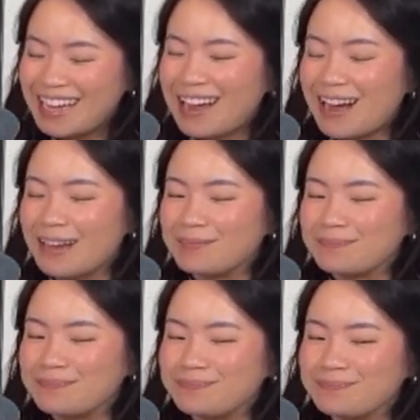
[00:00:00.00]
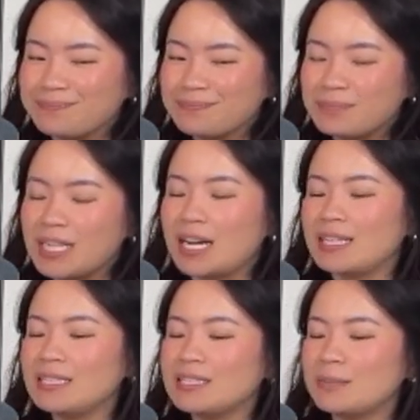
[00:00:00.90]
But yeah, I
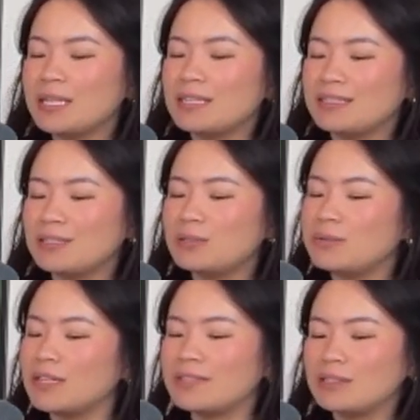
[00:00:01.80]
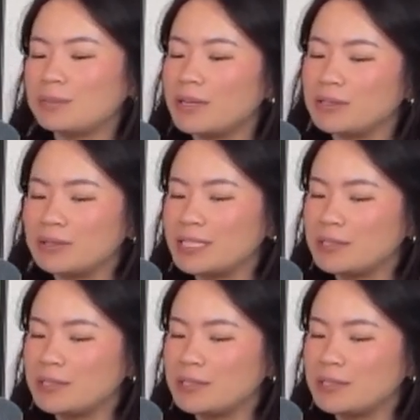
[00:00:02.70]
think it's something you definitely have to prioritize